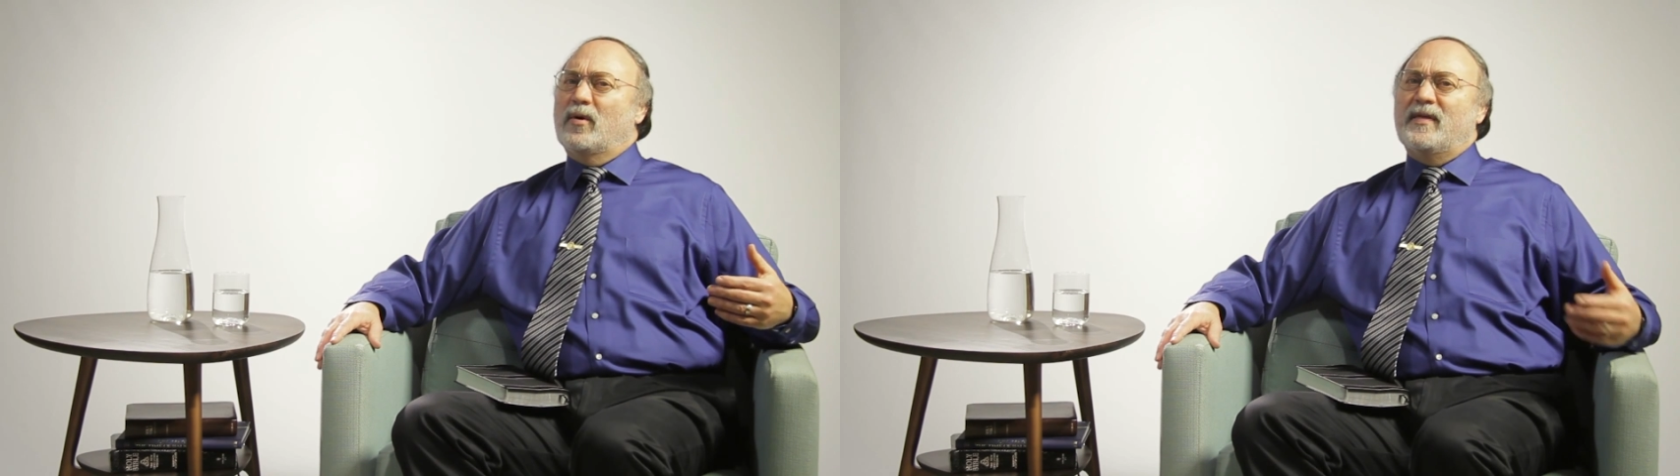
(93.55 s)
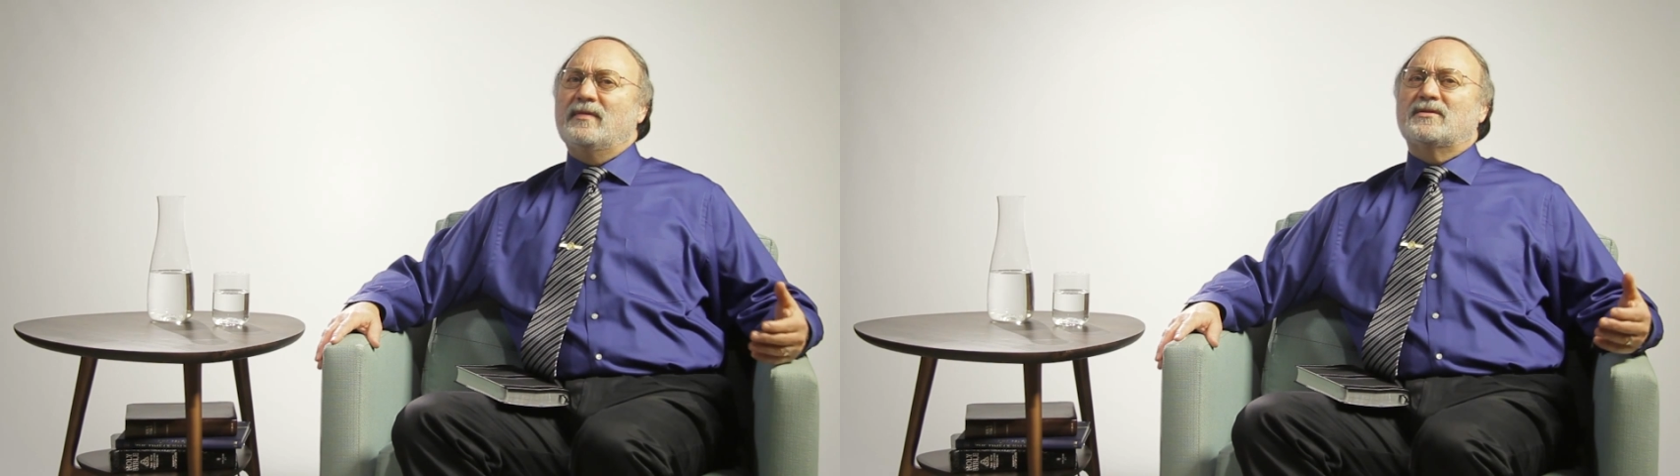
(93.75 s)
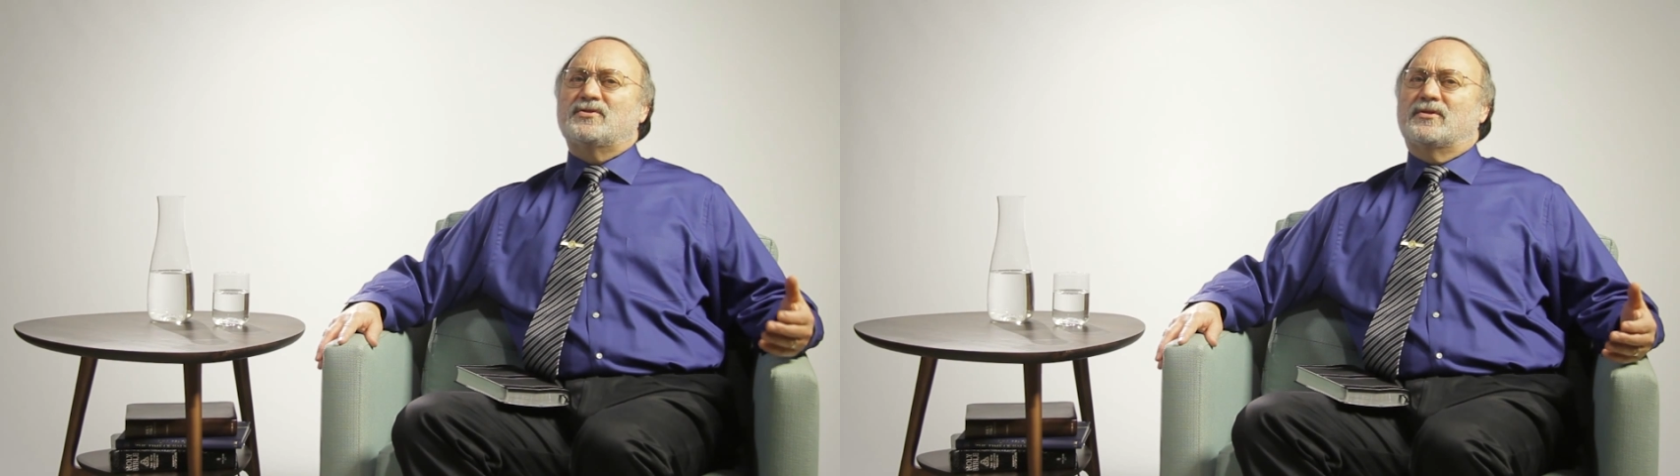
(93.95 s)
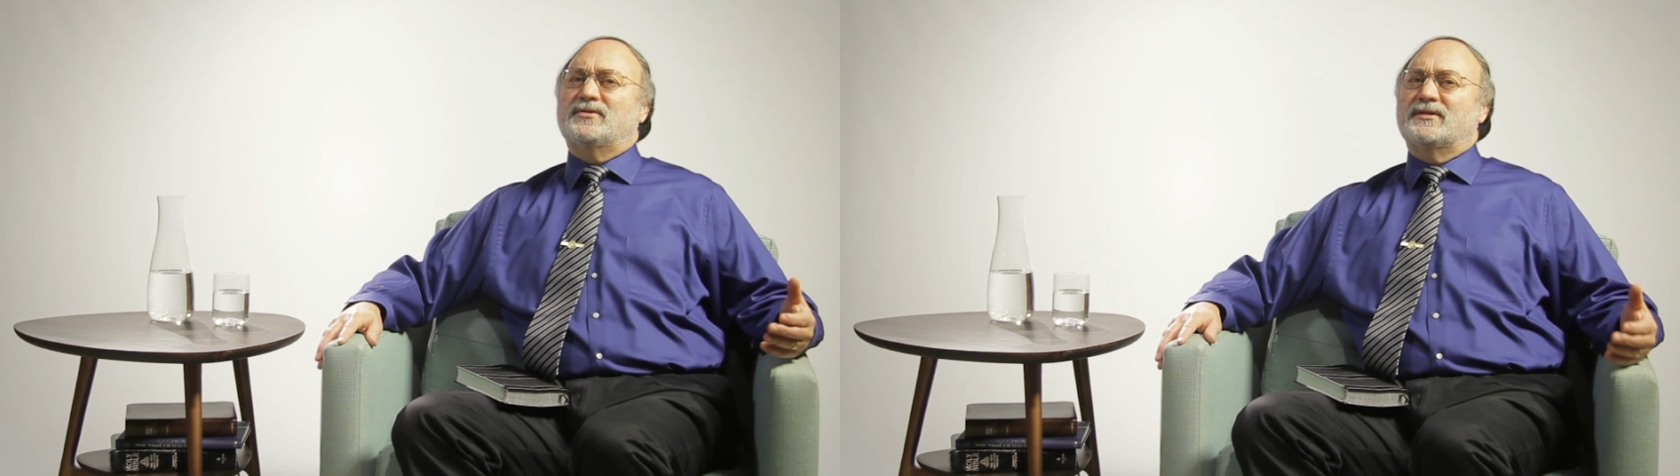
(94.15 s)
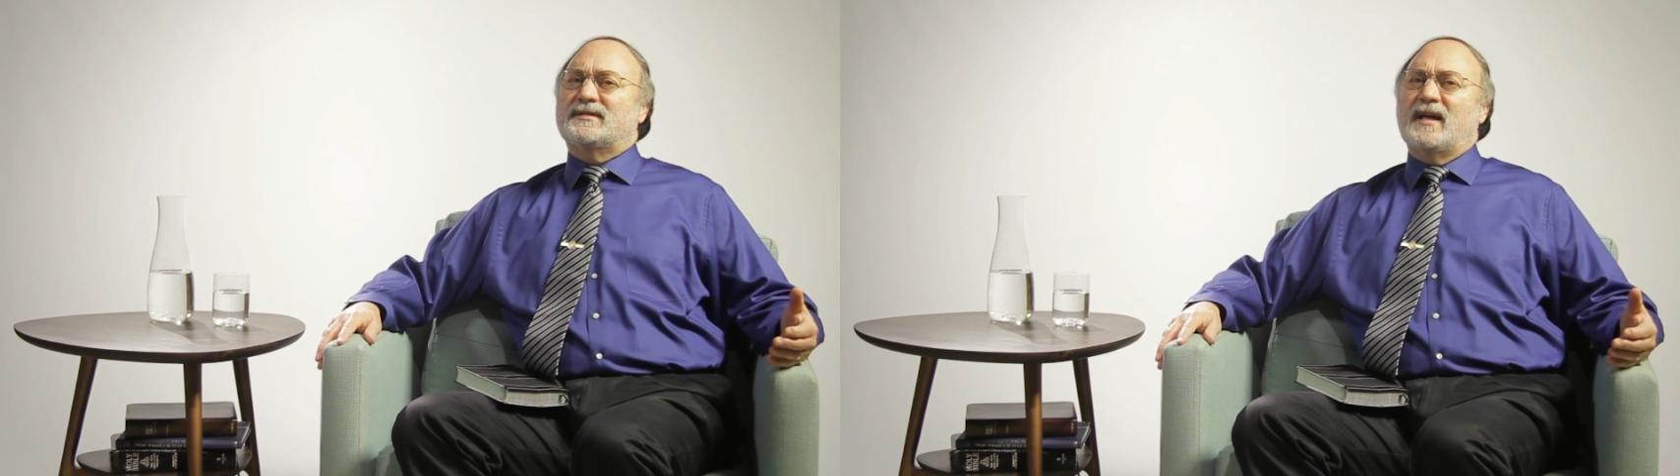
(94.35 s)
within the
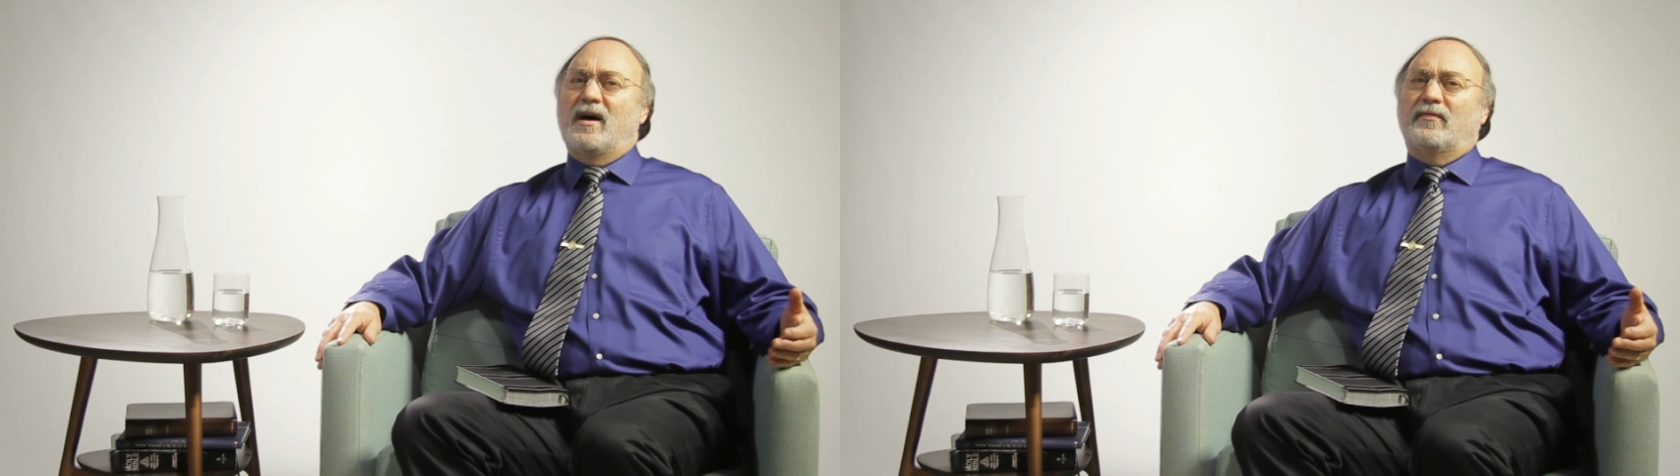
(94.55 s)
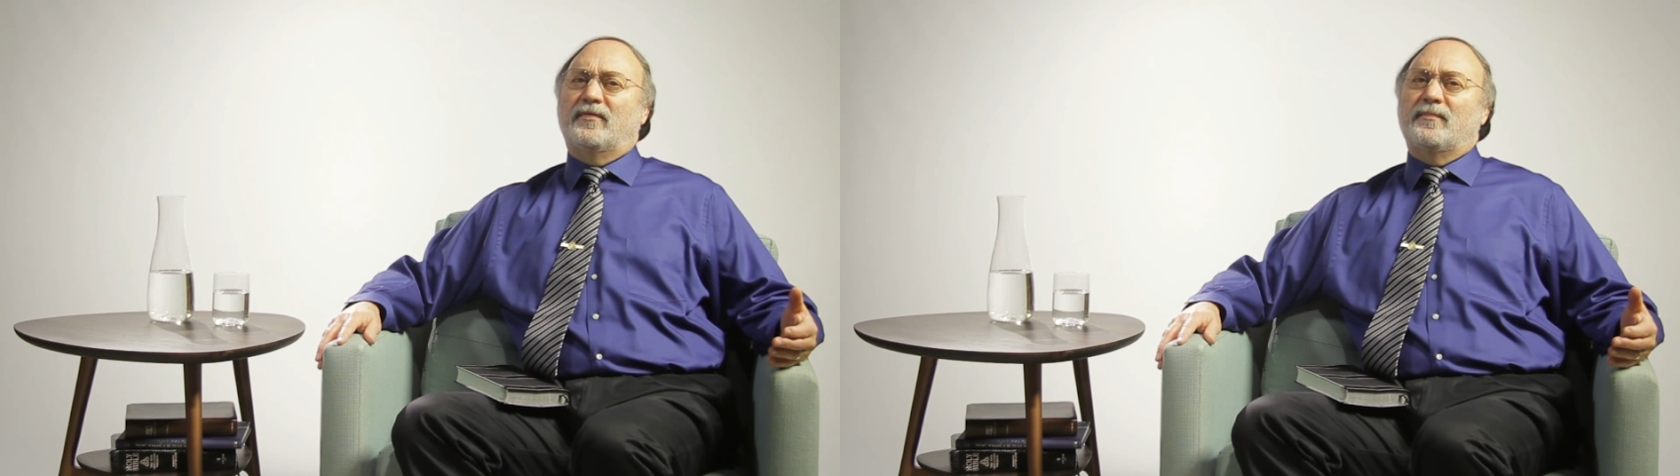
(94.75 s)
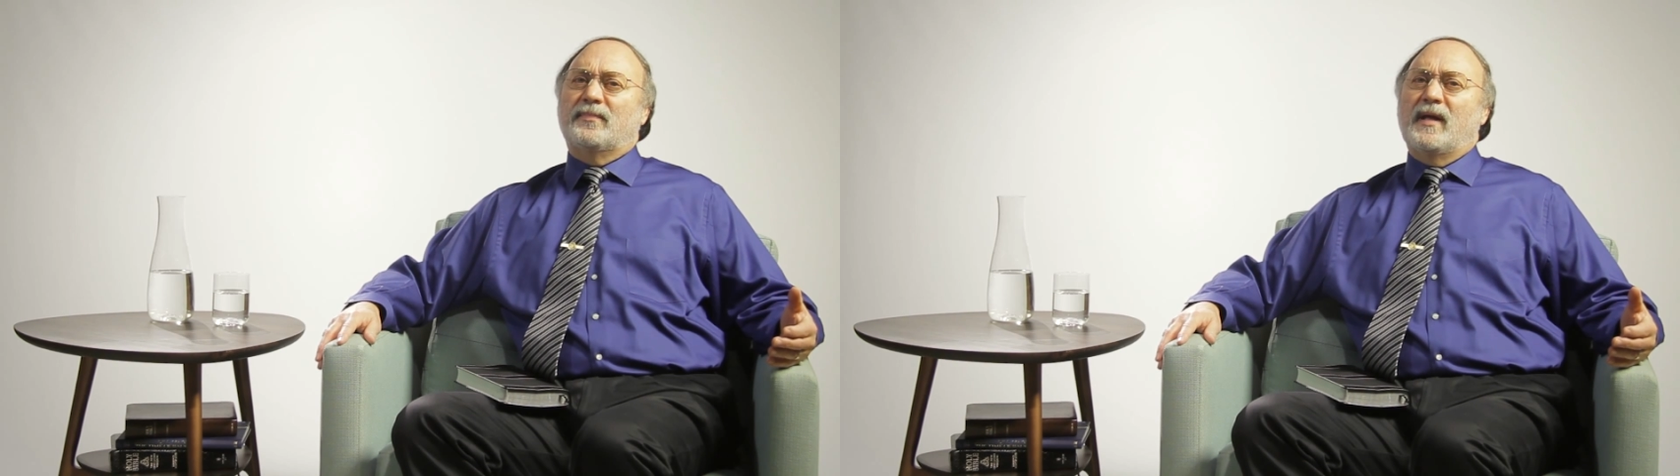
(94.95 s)
church itself.